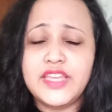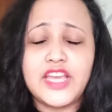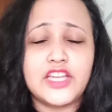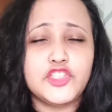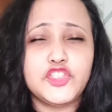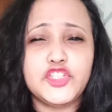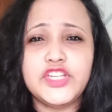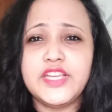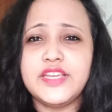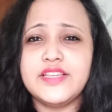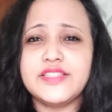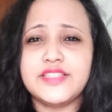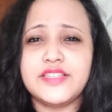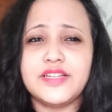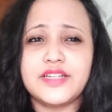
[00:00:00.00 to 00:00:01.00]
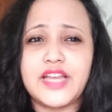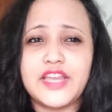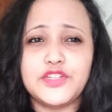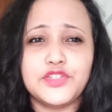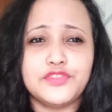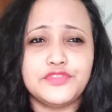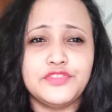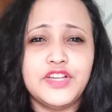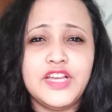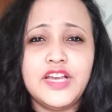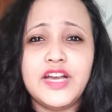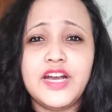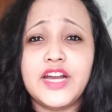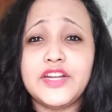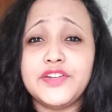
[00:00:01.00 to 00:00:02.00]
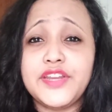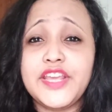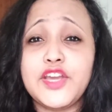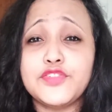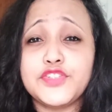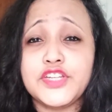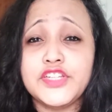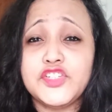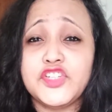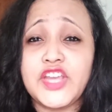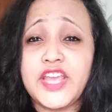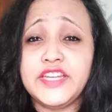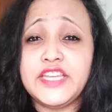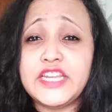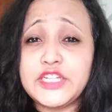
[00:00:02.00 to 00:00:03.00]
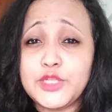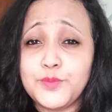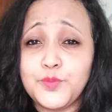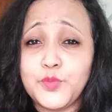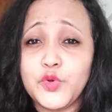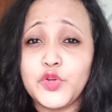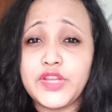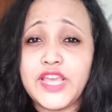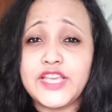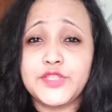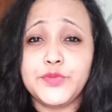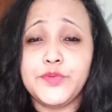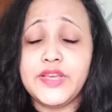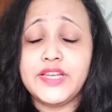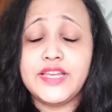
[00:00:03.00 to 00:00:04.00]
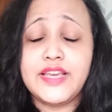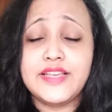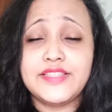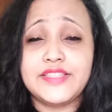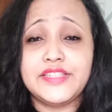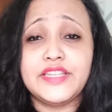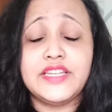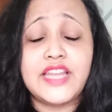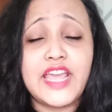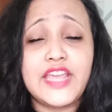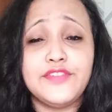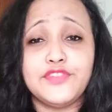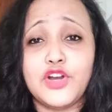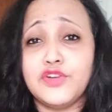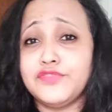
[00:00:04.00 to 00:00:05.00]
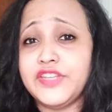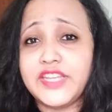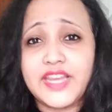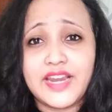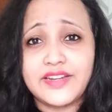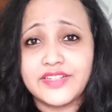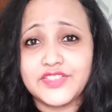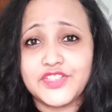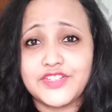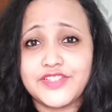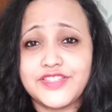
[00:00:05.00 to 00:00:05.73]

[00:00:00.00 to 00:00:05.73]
Yeah, she is a kind of a ray of sunshine in the book as well as in the life of the characters.